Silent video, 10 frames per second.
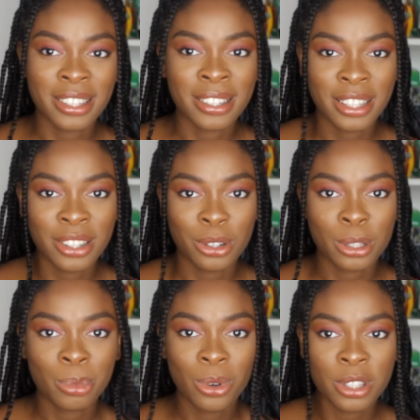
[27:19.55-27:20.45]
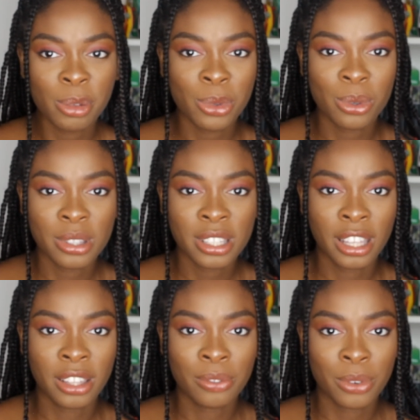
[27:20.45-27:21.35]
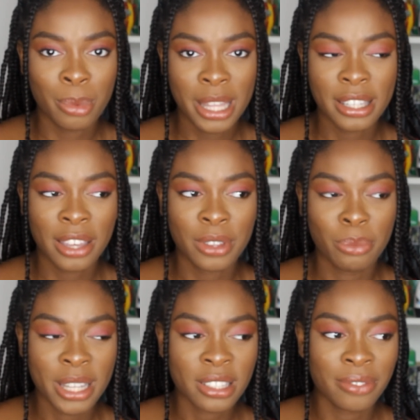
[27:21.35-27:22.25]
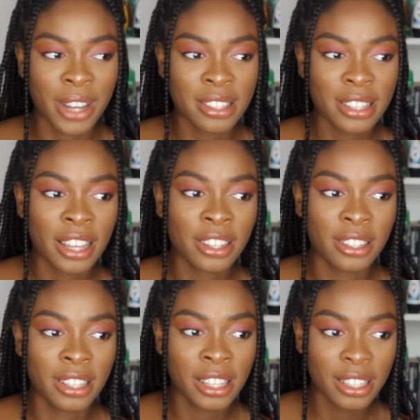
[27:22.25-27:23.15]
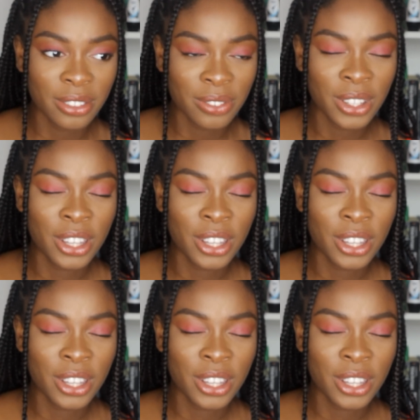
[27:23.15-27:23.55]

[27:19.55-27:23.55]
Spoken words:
as detailed as possible for me to give the best advice that I could give.